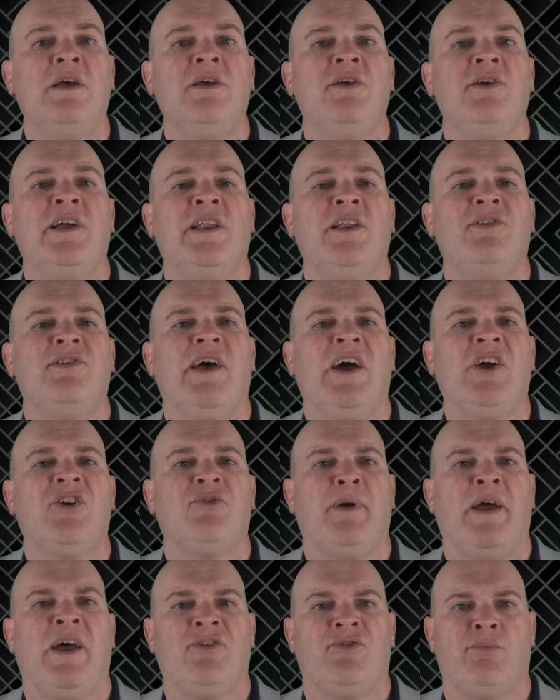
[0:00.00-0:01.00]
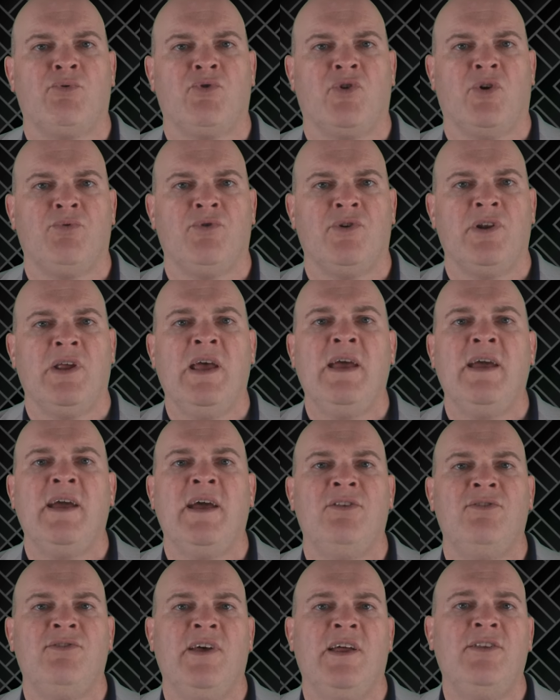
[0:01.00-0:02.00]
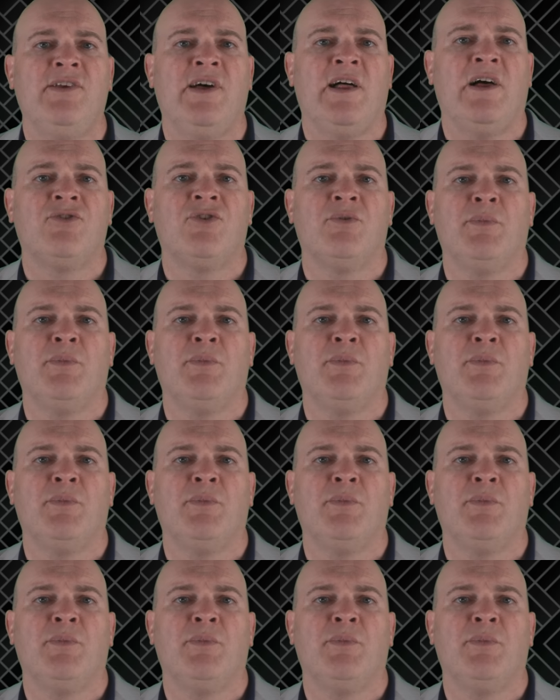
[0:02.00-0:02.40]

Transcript: You get a Dash Pass subscription and $10